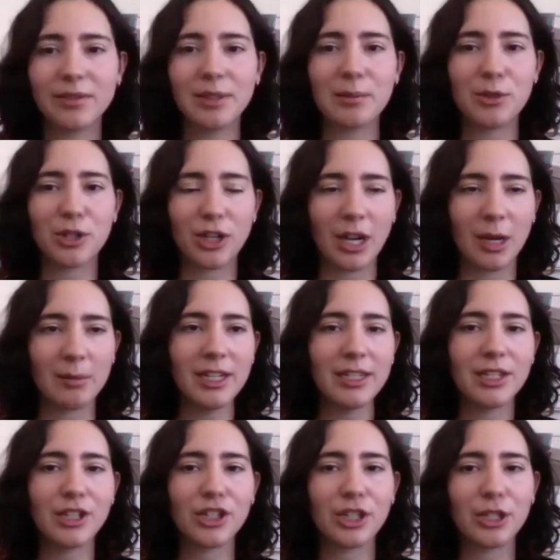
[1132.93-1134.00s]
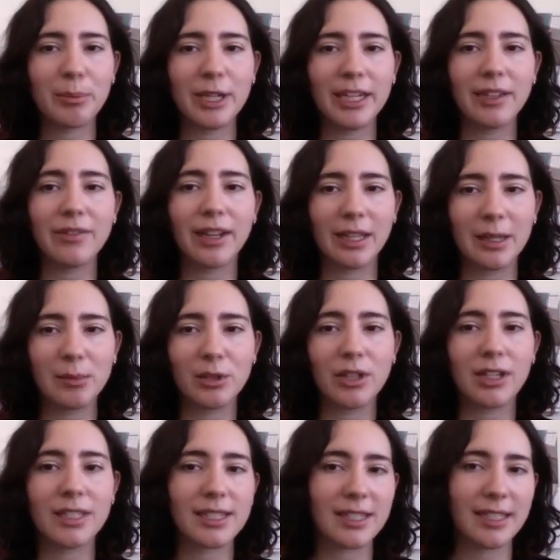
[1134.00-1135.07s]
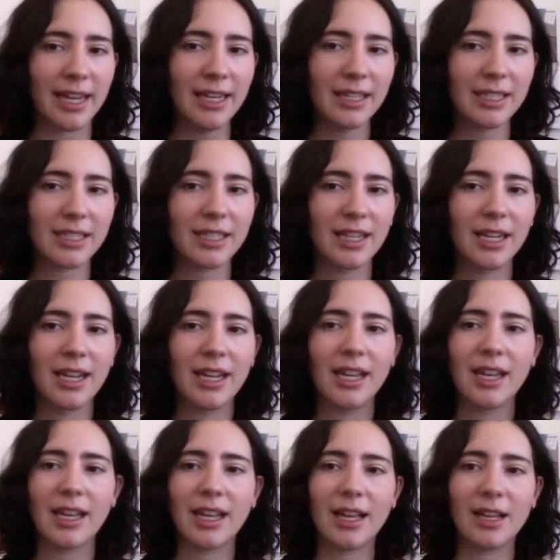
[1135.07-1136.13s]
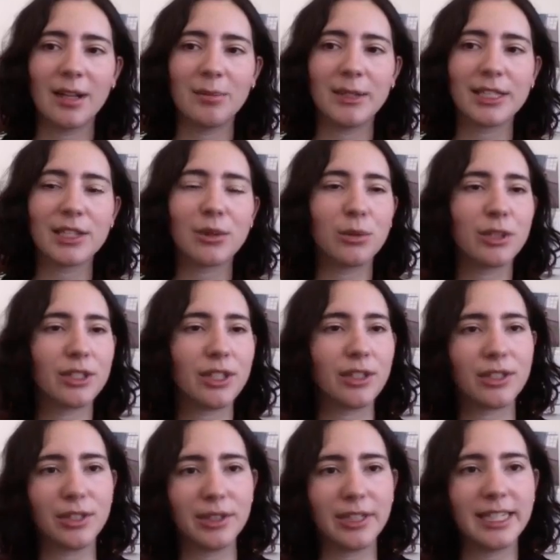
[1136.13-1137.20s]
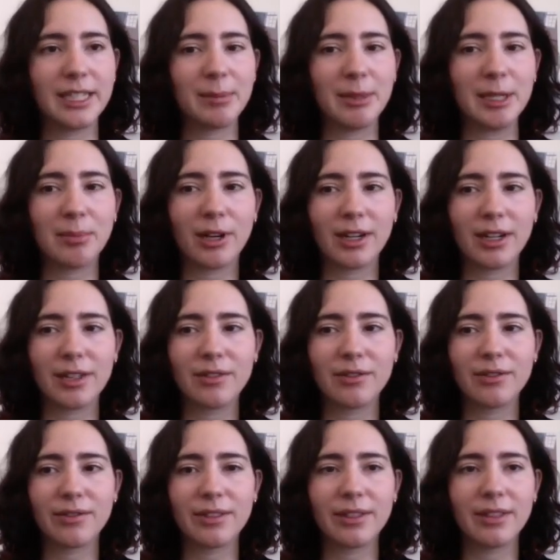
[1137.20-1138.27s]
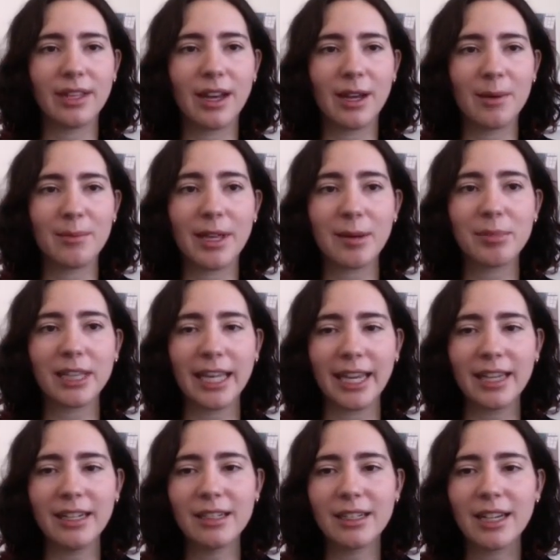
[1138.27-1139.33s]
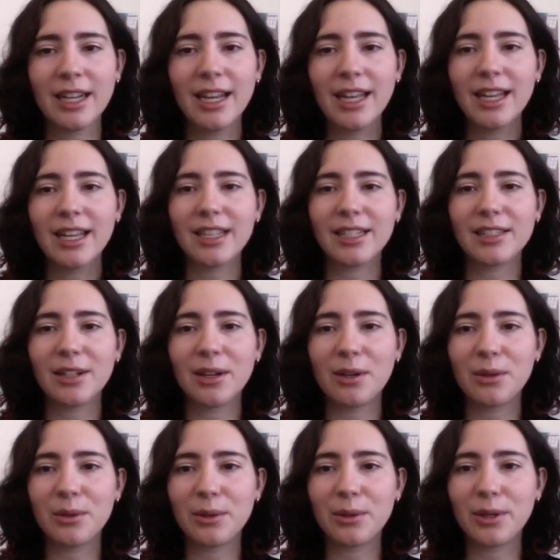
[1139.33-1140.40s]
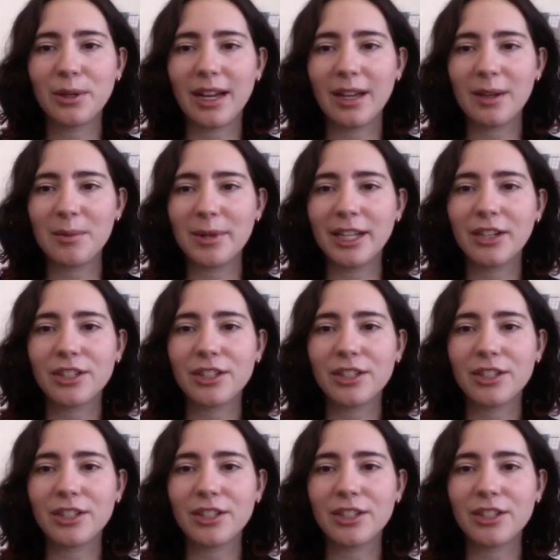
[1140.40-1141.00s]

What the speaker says: from trauma and should be available on site. And schools also need to be a part of that plan. So in our